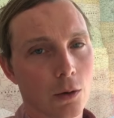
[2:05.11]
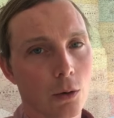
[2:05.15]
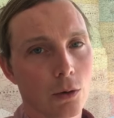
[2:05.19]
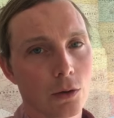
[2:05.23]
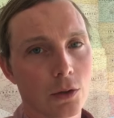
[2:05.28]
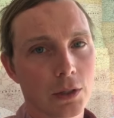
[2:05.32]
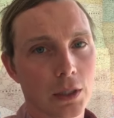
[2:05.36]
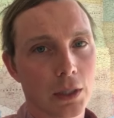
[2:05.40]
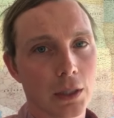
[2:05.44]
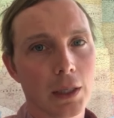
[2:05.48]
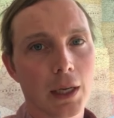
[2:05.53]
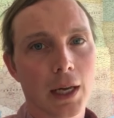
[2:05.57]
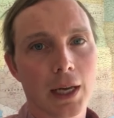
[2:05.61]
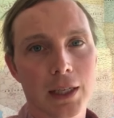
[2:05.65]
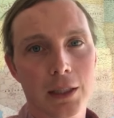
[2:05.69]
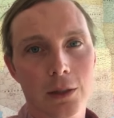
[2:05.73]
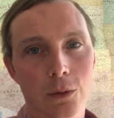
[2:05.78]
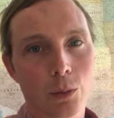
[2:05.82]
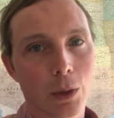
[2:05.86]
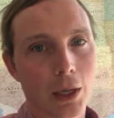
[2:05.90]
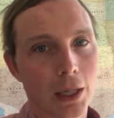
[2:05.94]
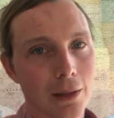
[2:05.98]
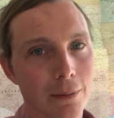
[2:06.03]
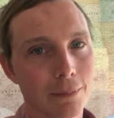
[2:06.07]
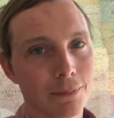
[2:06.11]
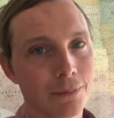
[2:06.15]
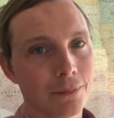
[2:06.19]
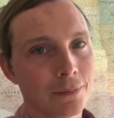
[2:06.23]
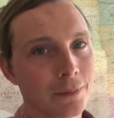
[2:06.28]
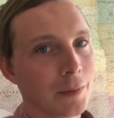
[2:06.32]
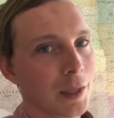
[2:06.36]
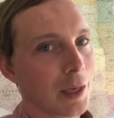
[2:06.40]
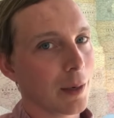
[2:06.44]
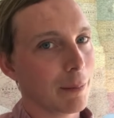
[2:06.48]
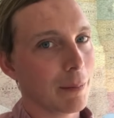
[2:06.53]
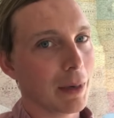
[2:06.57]
Austin as well.
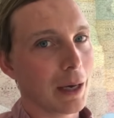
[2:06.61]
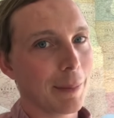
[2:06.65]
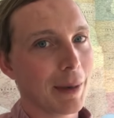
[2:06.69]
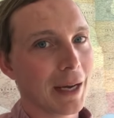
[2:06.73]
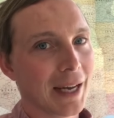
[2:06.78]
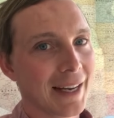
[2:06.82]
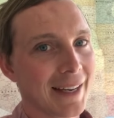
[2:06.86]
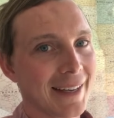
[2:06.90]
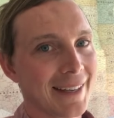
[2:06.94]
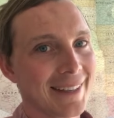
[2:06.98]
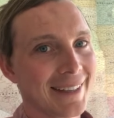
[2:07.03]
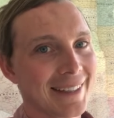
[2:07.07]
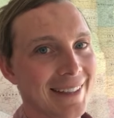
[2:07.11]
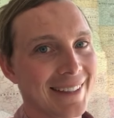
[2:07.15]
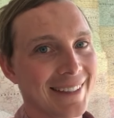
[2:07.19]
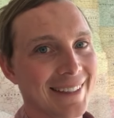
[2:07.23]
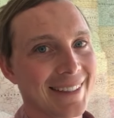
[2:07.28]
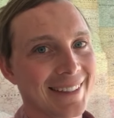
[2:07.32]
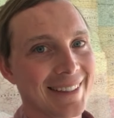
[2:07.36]
Bye-bye.